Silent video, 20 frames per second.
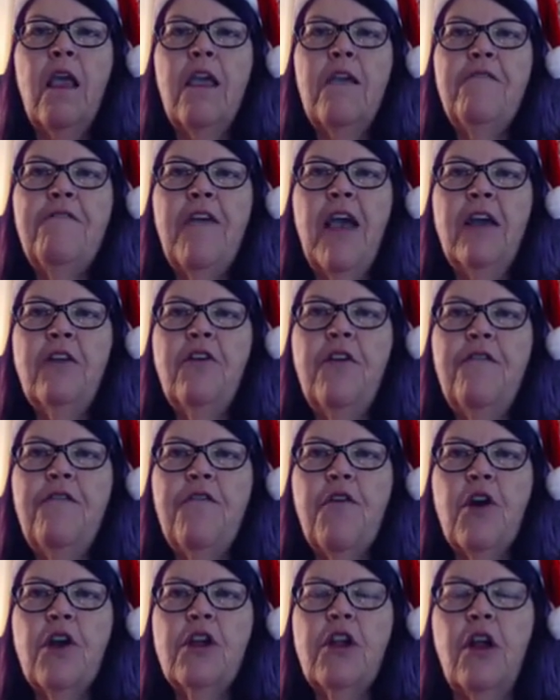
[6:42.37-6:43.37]
Effective
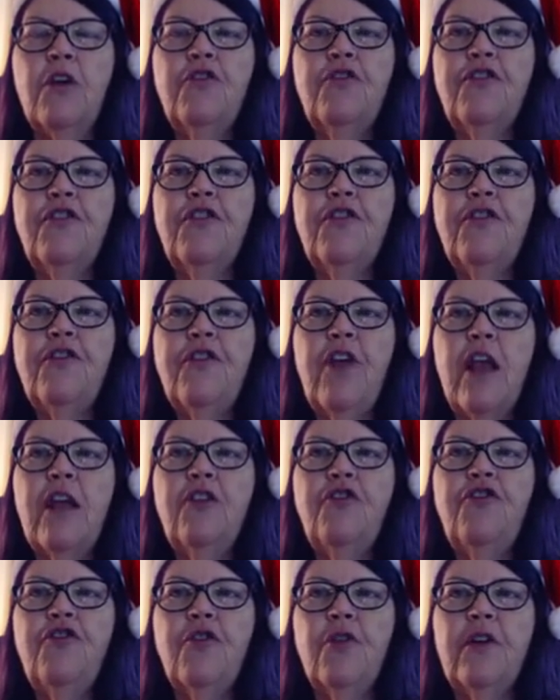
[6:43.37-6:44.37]
foreclosures
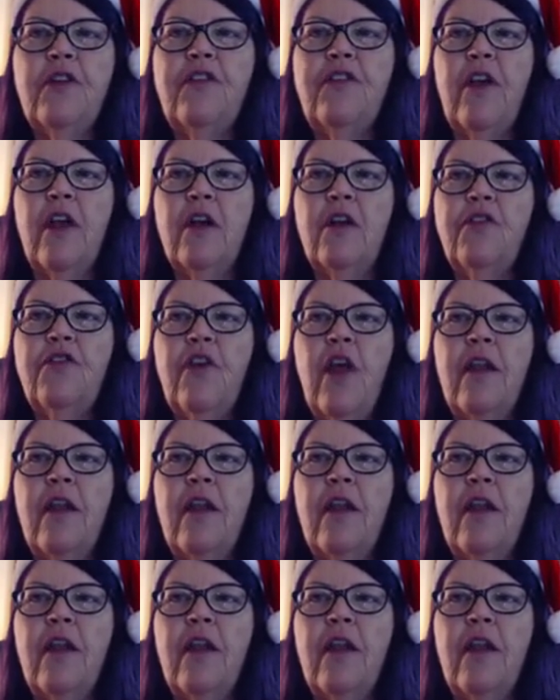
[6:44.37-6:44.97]
and short sales